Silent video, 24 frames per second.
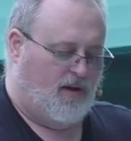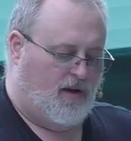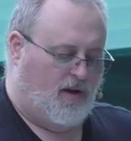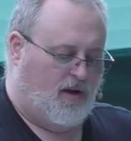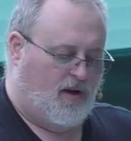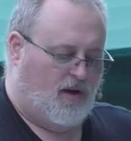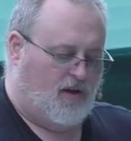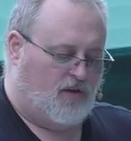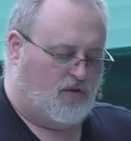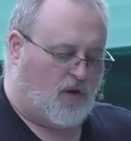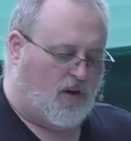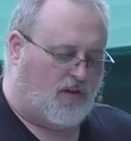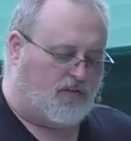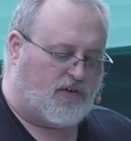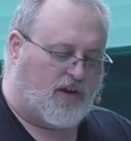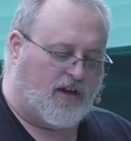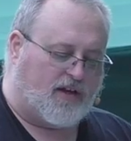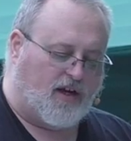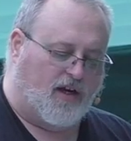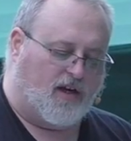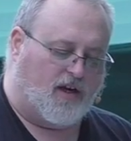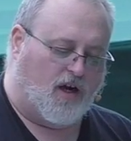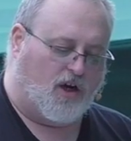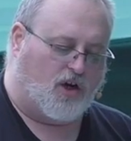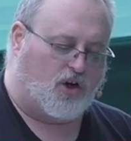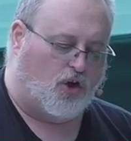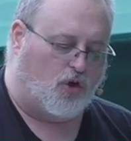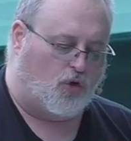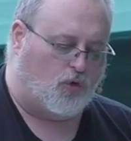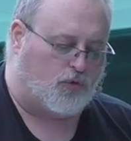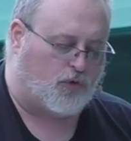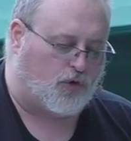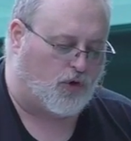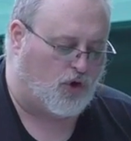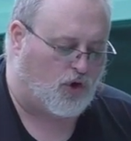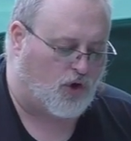And your baptism is
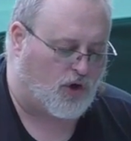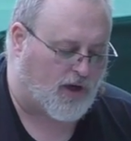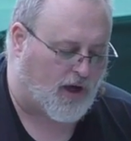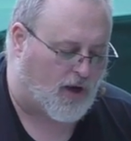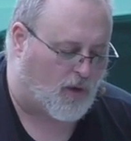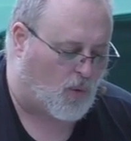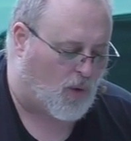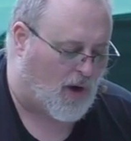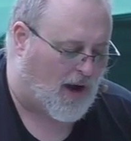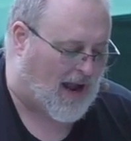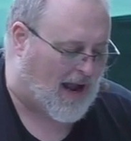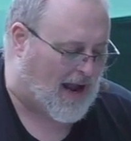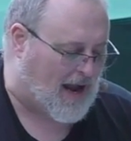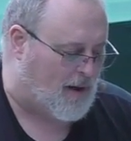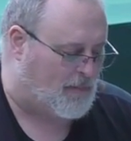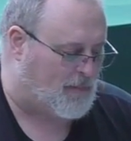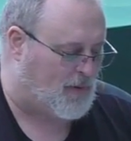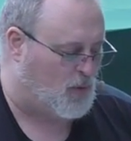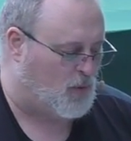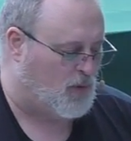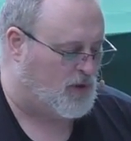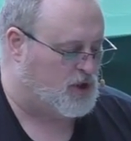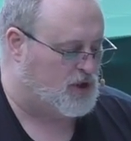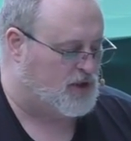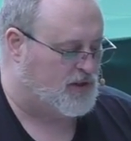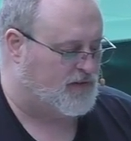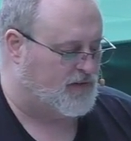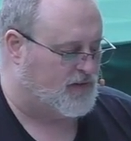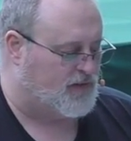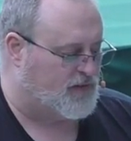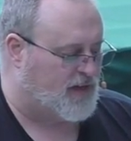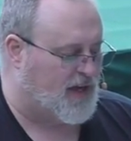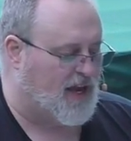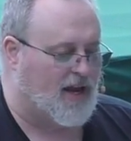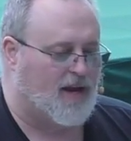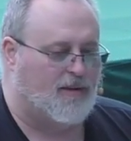meant to
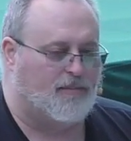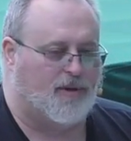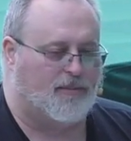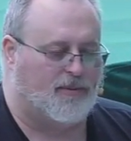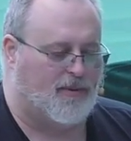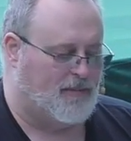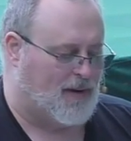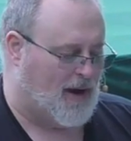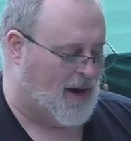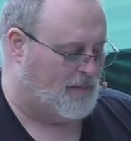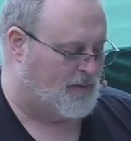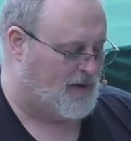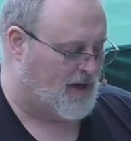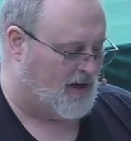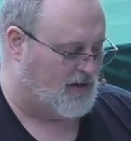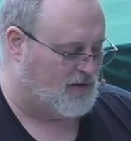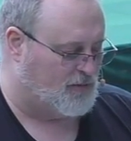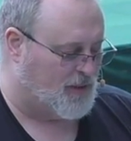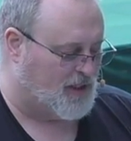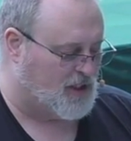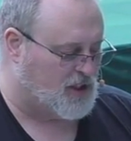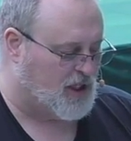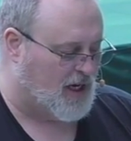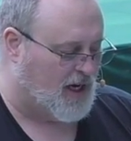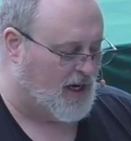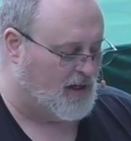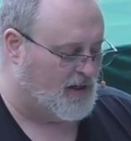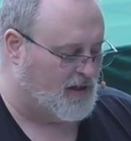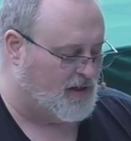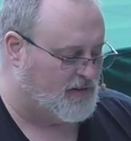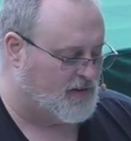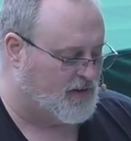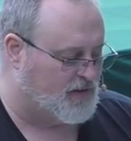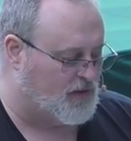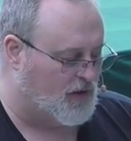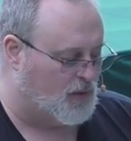function as a, a
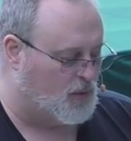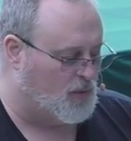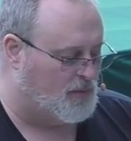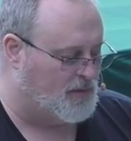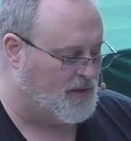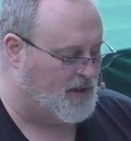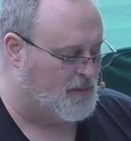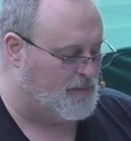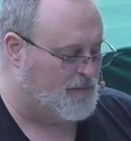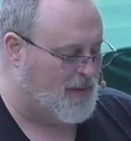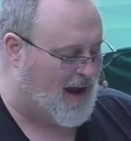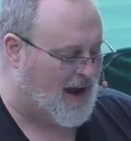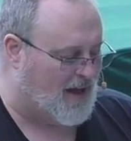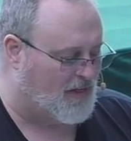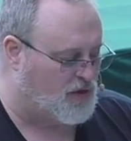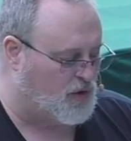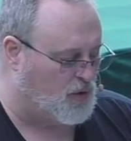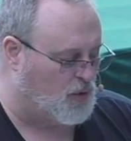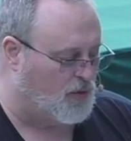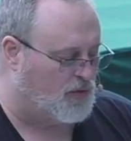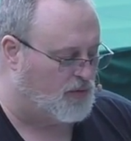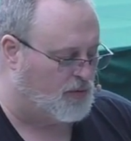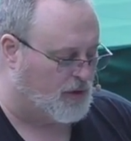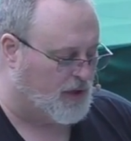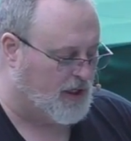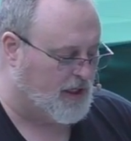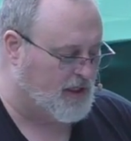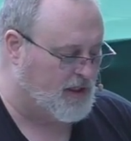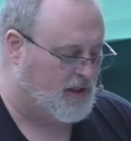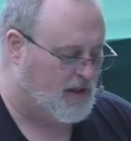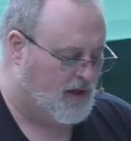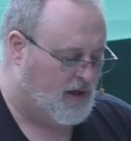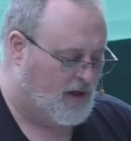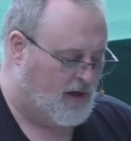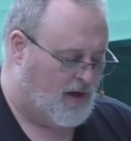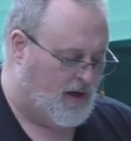formal declaration to,
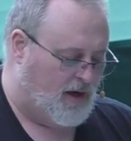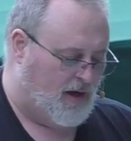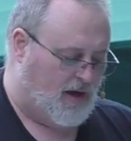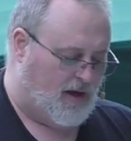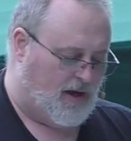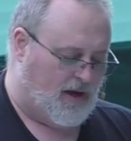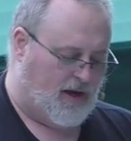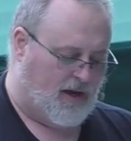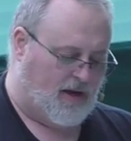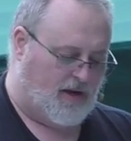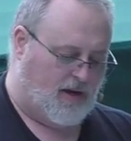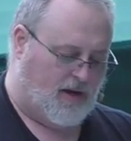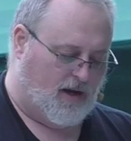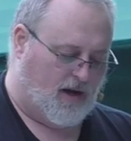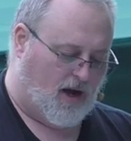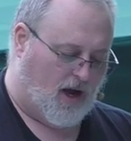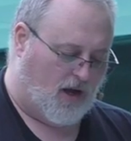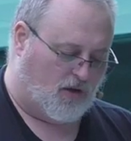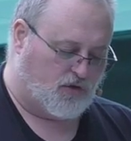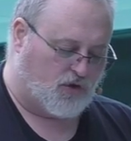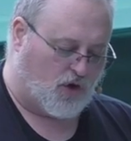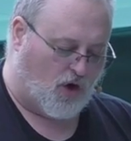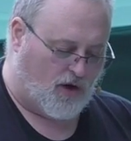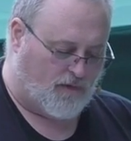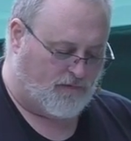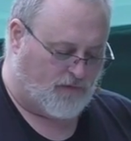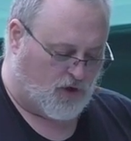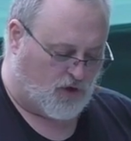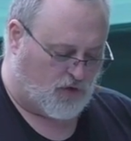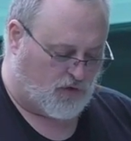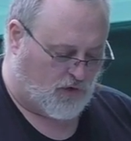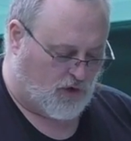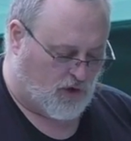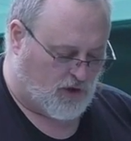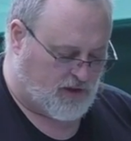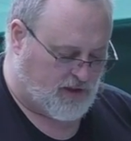that you are a, a follower of
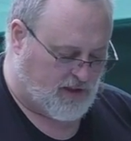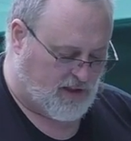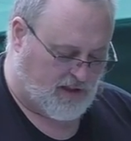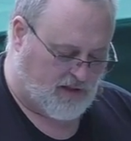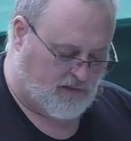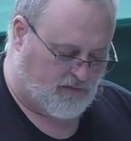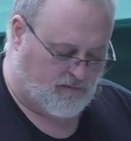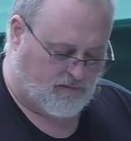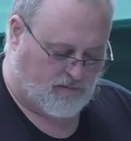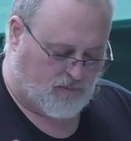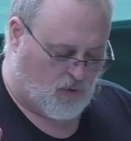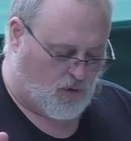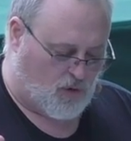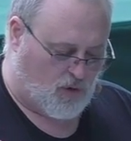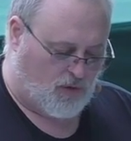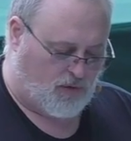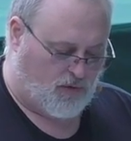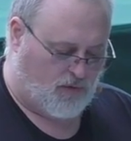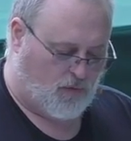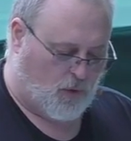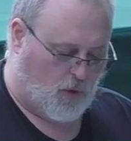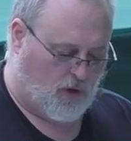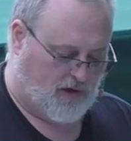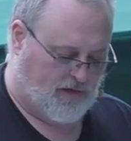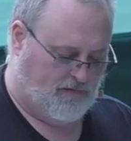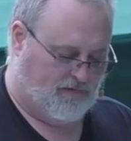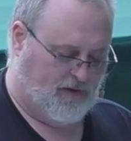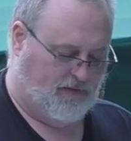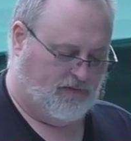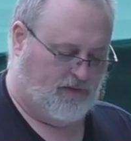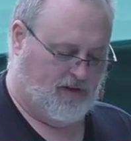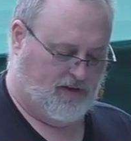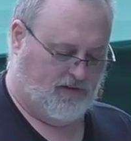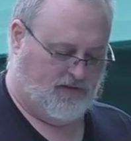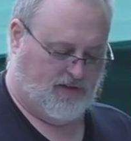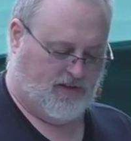Jesus at this point. You want to be
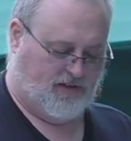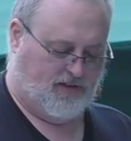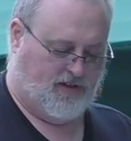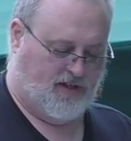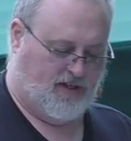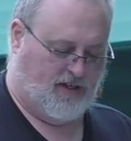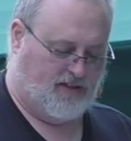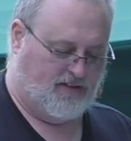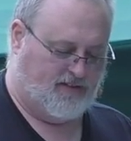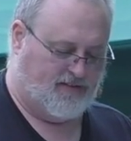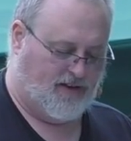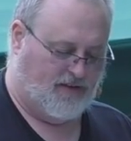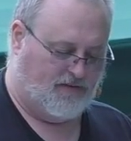identified with him.